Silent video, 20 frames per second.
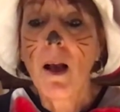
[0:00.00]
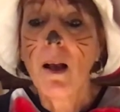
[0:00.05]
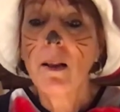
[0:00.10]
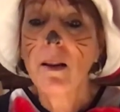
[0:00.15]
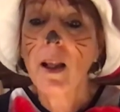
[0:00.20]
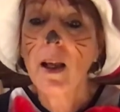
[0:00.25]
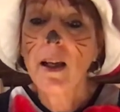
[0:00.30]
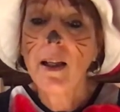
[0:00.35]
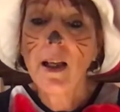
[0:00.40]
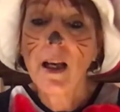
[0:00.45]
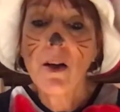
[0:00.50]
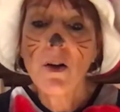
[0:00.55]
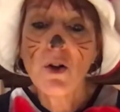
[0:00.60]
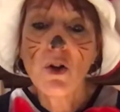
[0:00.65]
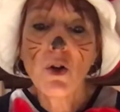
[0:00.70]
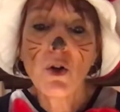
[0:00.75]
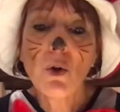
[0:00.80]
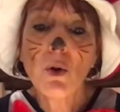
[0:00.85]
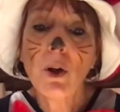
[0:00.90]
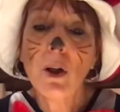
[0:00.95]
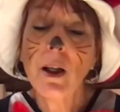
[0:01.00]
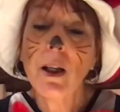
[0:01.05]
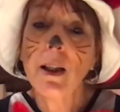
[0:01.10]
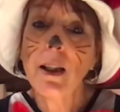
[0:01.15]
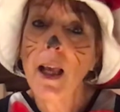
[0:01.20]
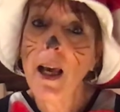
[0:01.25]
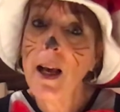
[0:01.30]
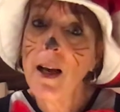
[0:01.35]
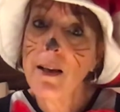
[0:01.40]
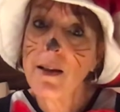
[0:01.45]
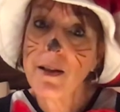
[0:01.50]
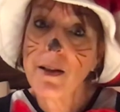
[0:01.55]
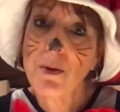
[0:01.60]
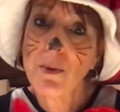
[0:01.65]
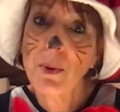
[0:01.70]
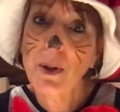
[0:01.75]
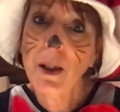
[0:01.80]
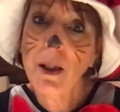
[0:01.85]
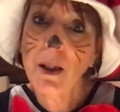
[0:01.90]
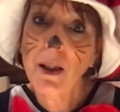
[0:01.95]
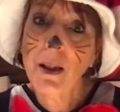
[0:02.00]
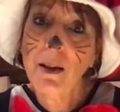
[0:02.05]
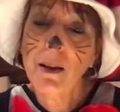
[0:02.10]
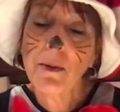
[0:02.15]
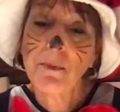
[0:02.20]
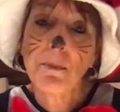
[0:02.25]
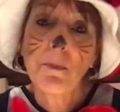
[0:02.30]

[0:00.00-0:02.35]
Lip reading: Like our story last week,